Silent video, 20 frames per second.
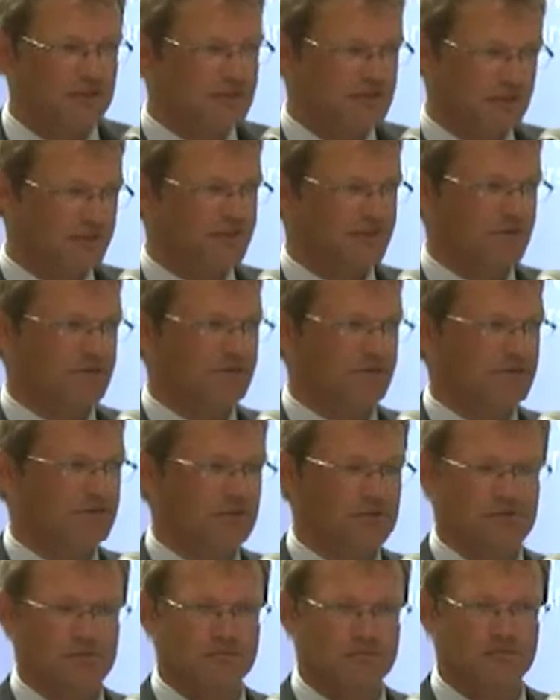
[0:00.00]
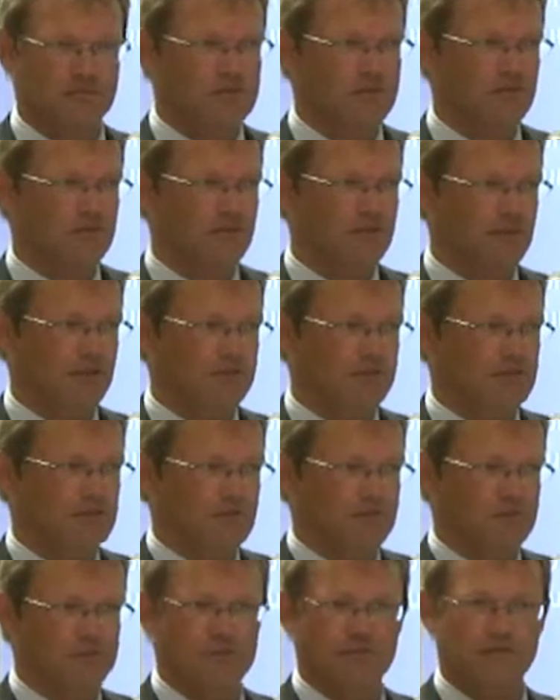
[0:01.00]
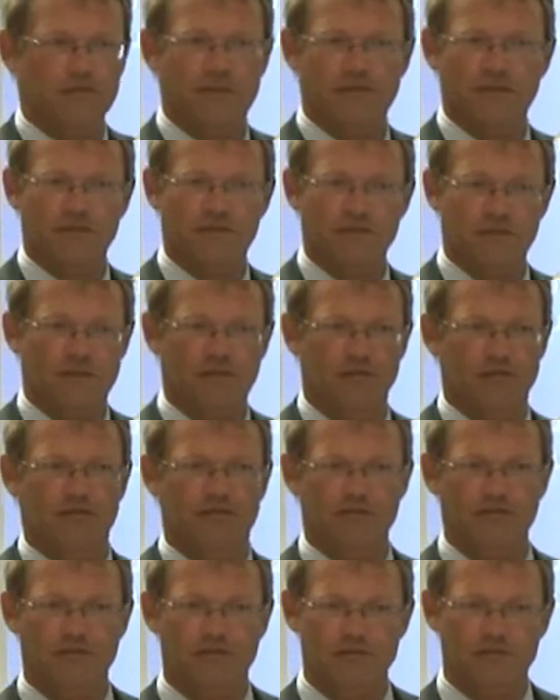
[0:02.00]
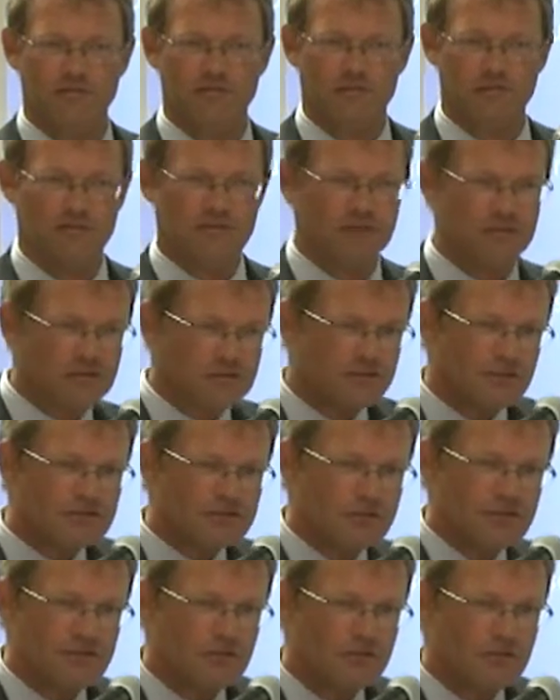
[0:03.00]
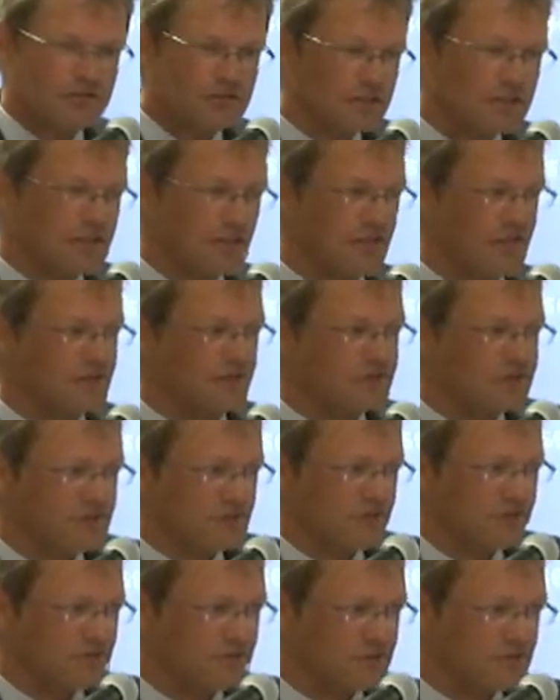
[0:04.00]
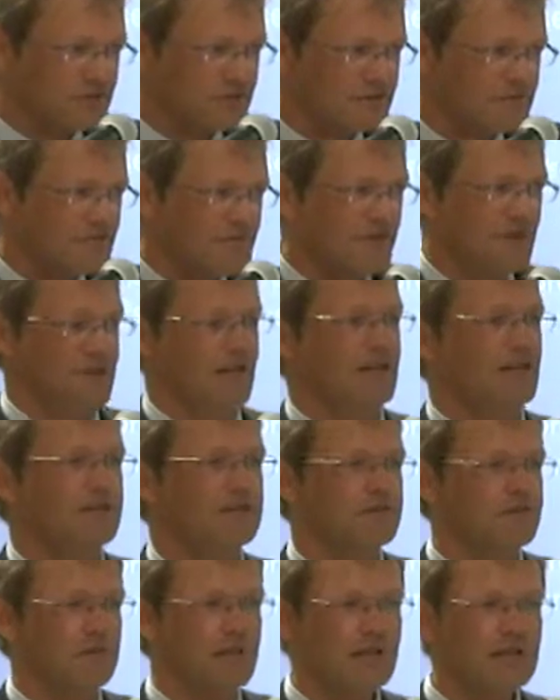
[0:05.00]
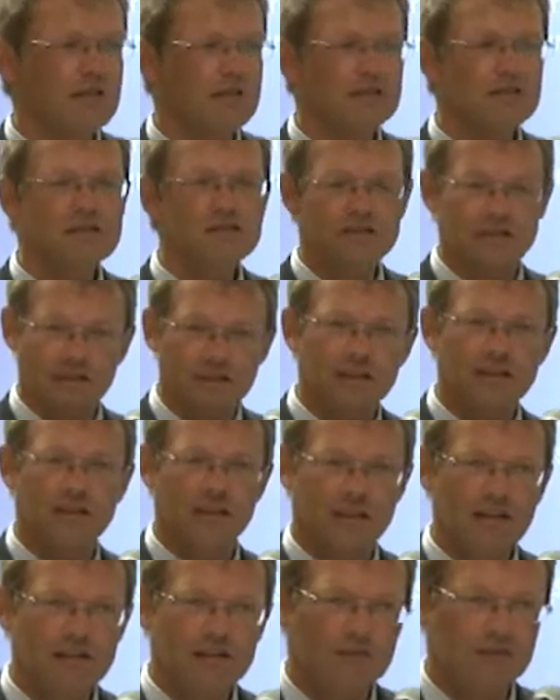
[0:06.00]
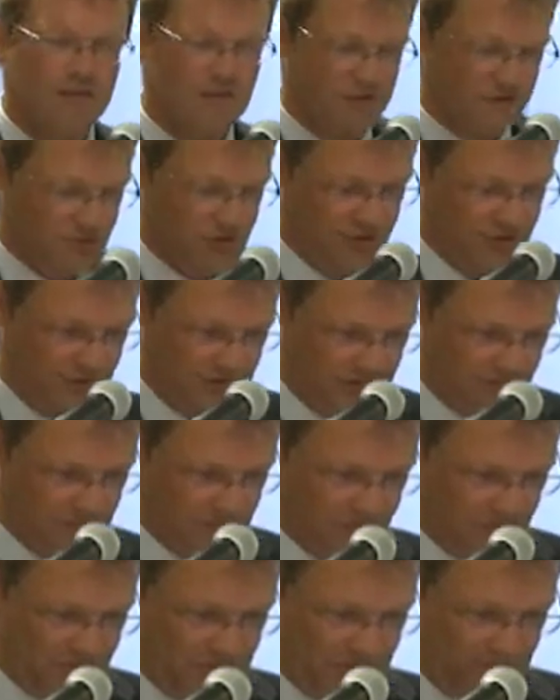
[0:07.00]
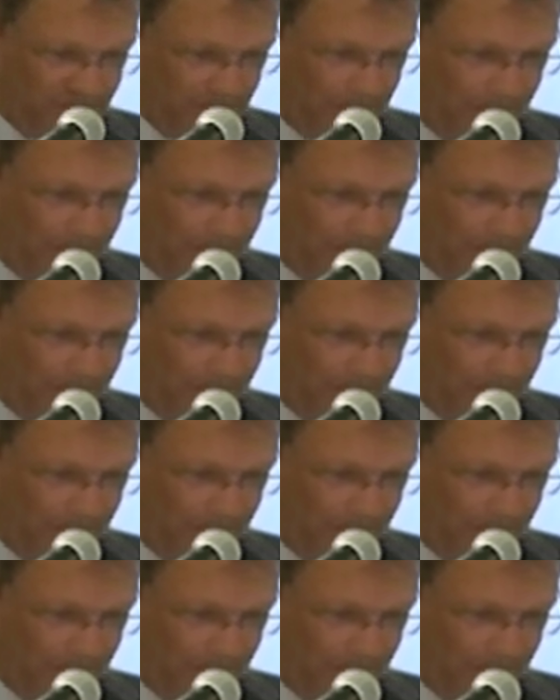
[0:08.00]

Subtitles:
different tradition, but it's all about the suit you're wearing and the color of the suit. So there's all that kinds of stuff that is ingrained in those systems.